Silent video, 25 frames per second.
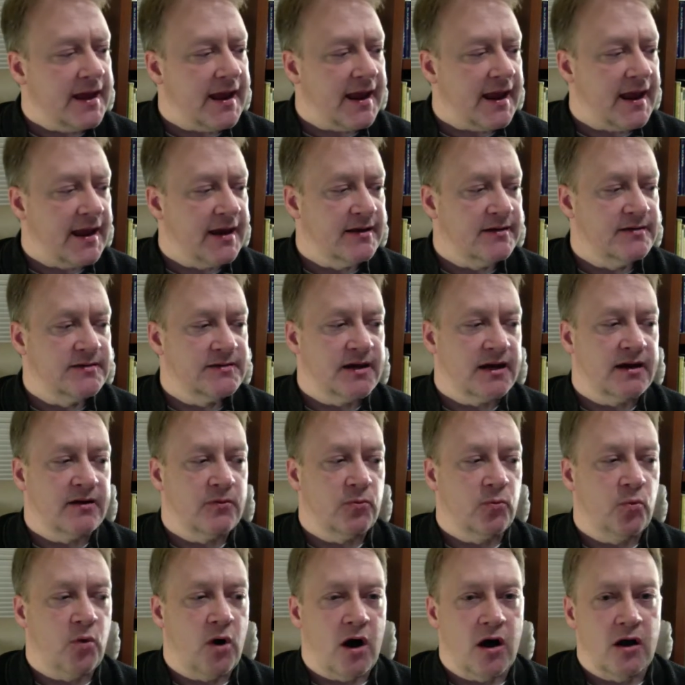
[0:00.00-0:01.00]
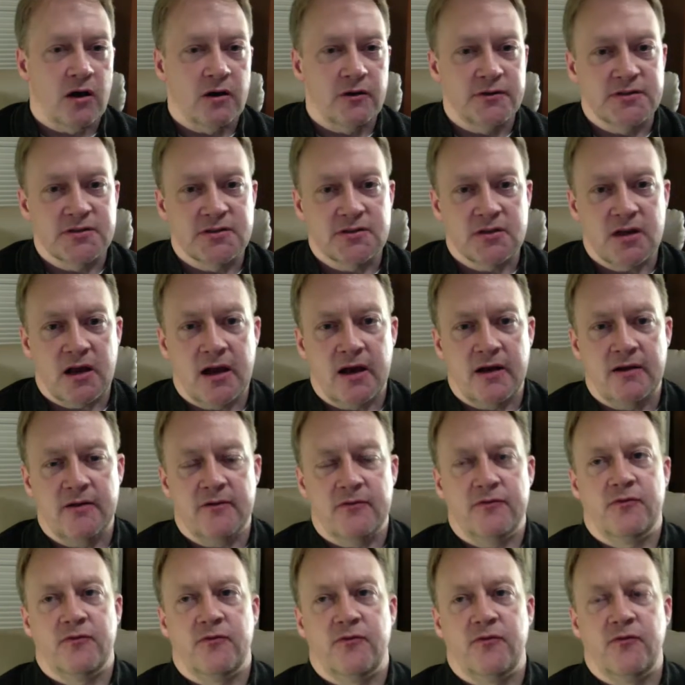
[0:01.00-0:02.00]
and walls of
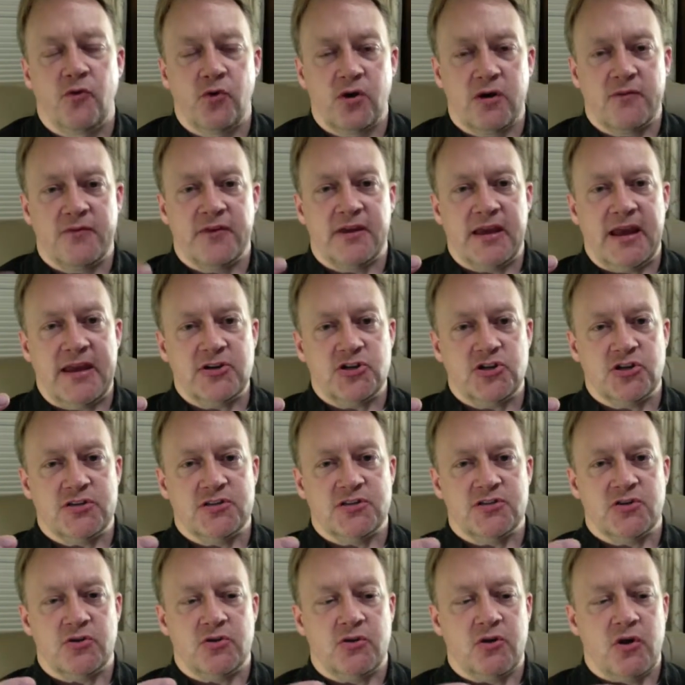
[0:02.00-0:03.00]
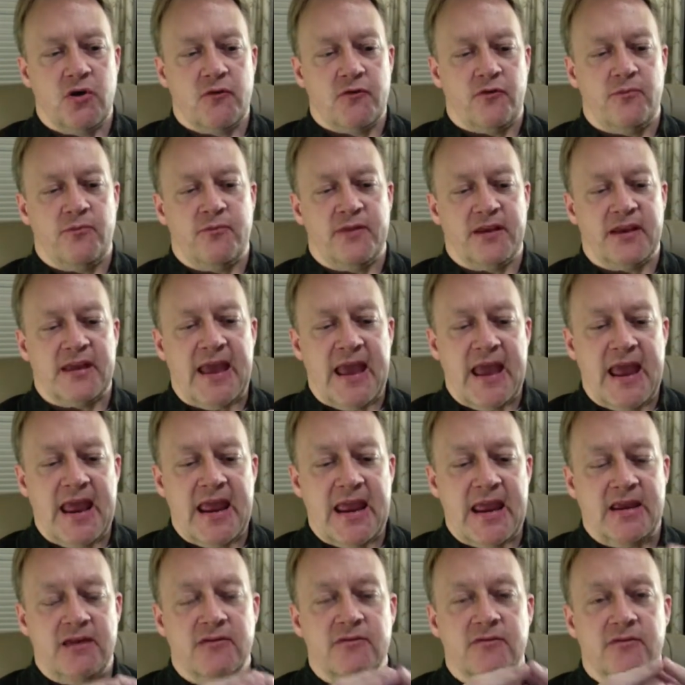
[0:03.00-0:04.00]
fortification. So you go from the
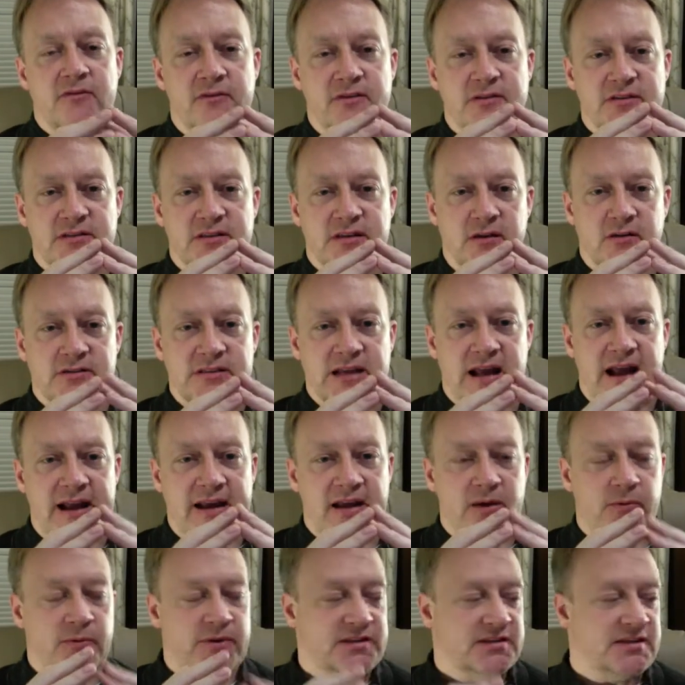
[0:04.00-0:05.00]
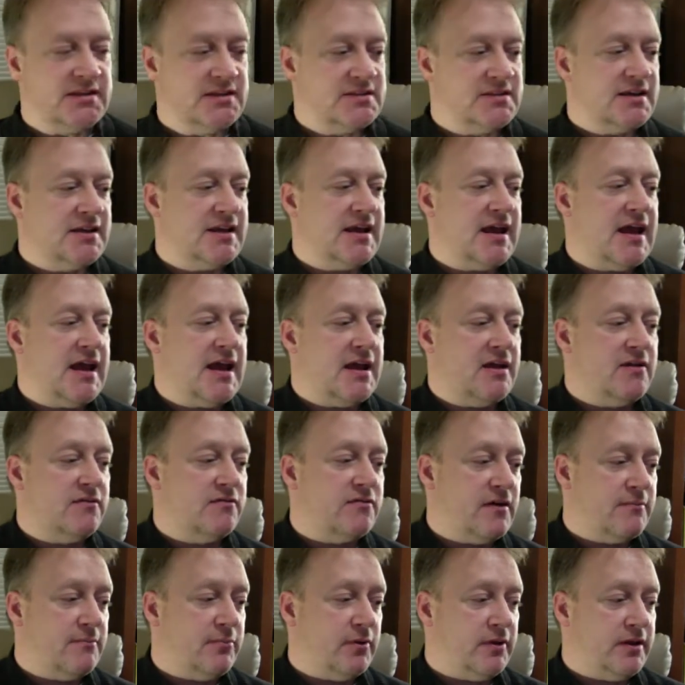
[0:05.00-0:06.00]
cave, this little tiny weensy cave,
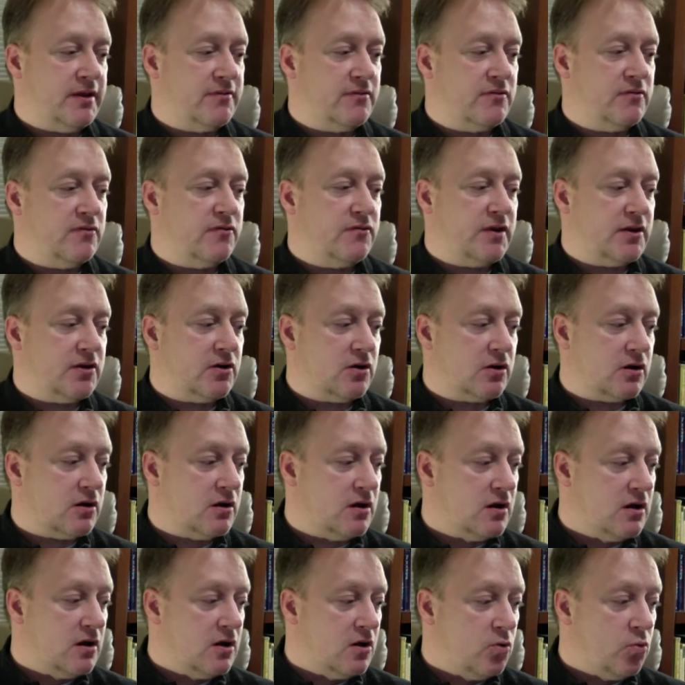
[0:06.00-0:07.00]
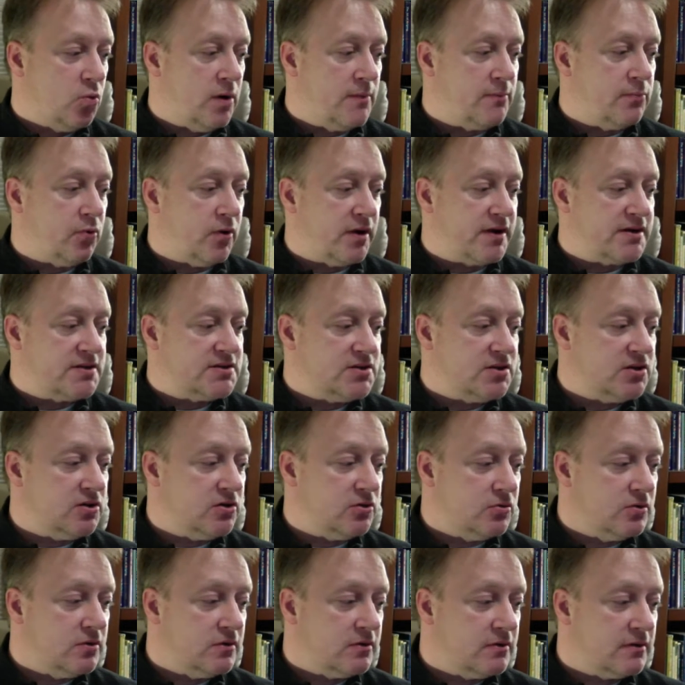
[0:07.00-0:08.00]
I believe in figure
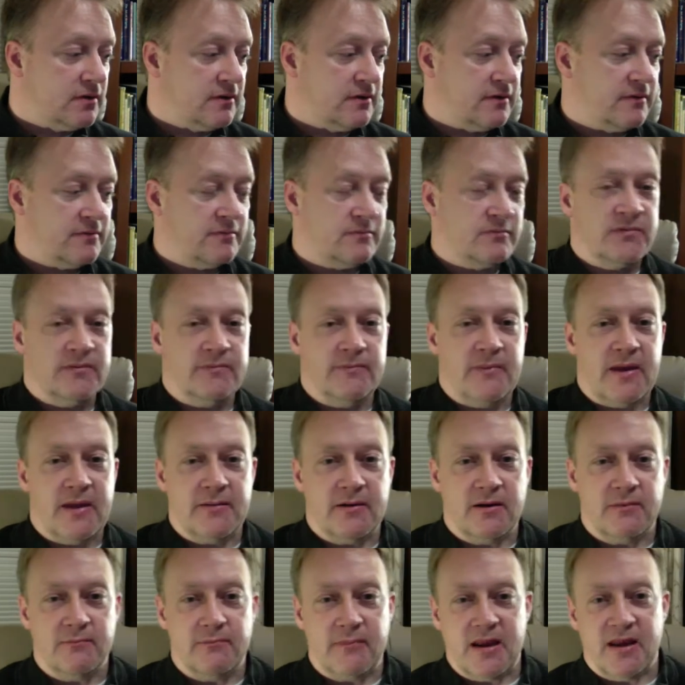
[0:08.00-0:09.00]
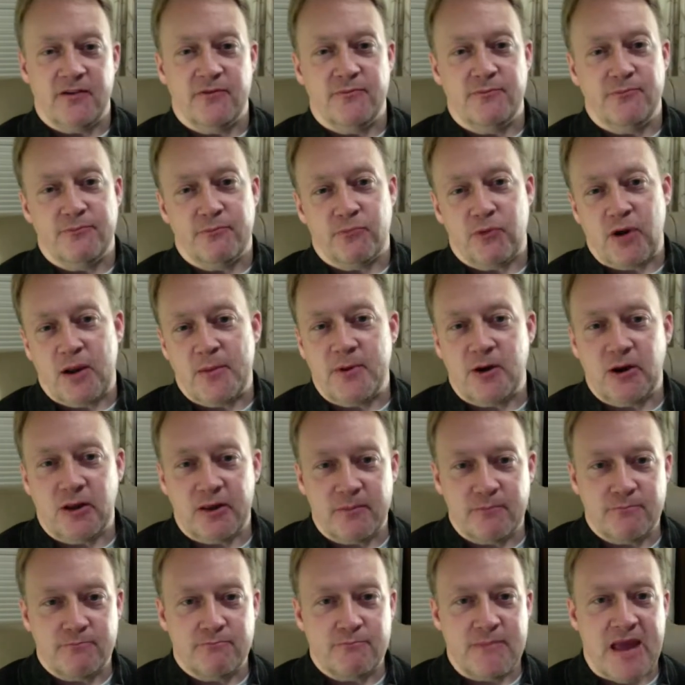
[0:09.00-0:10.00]
1.2, made of
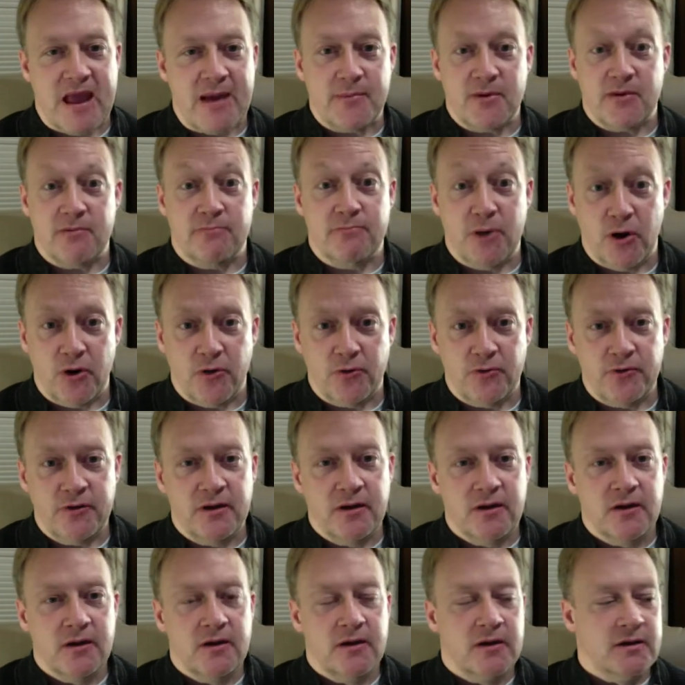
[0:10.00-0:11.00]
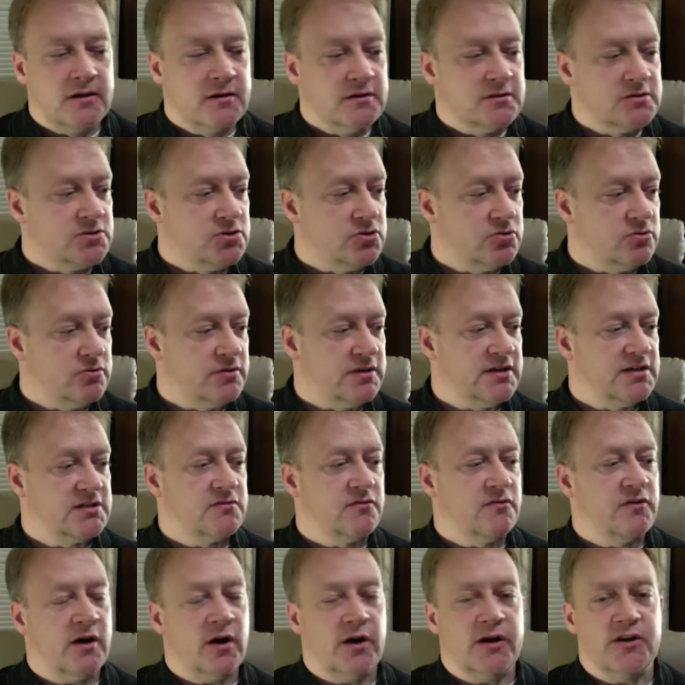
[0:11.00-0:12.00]
primarily mammoth bone, to these
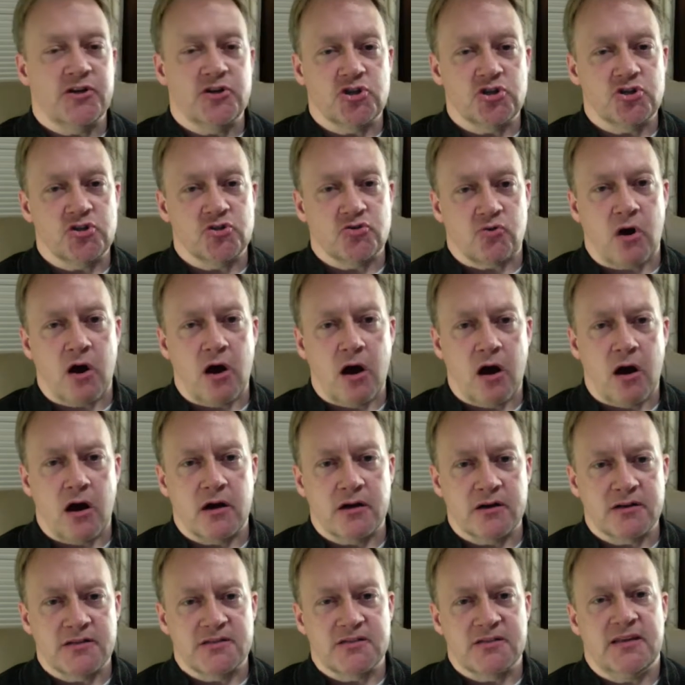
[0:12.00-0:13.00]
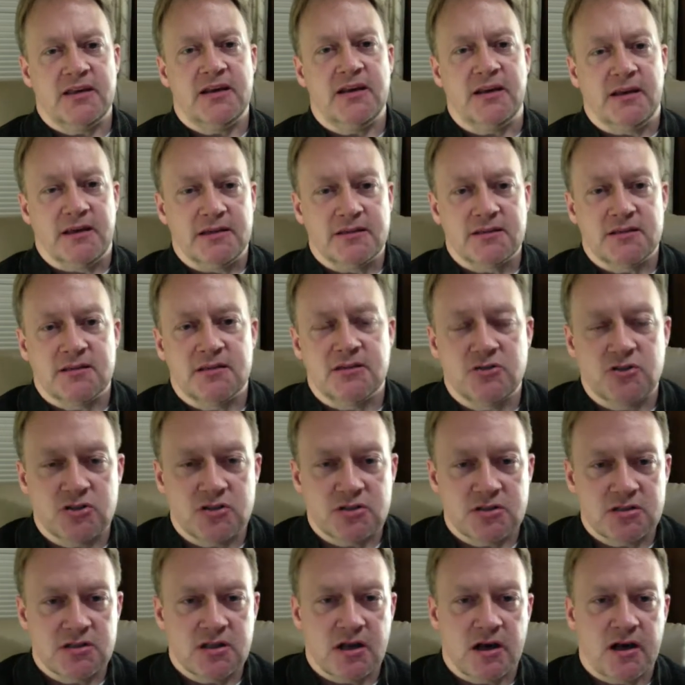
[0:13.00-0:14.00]
very strong cities in
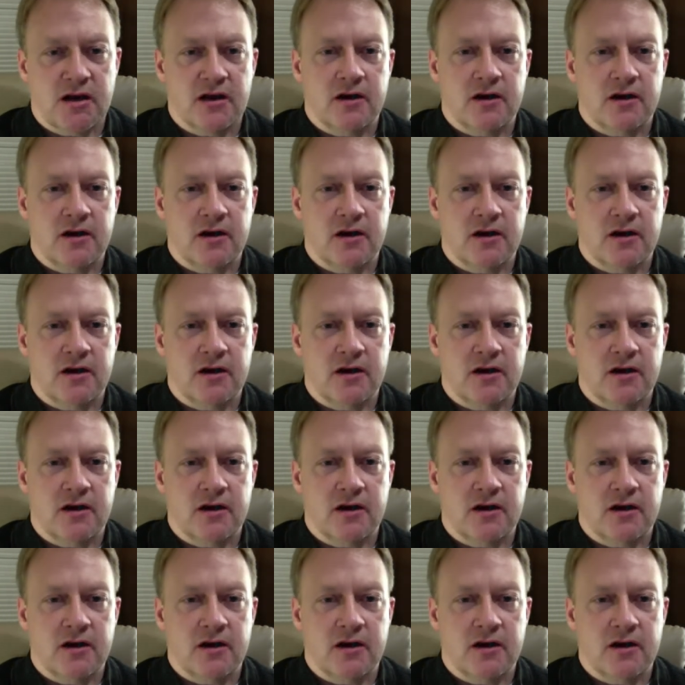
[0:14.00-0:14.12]
just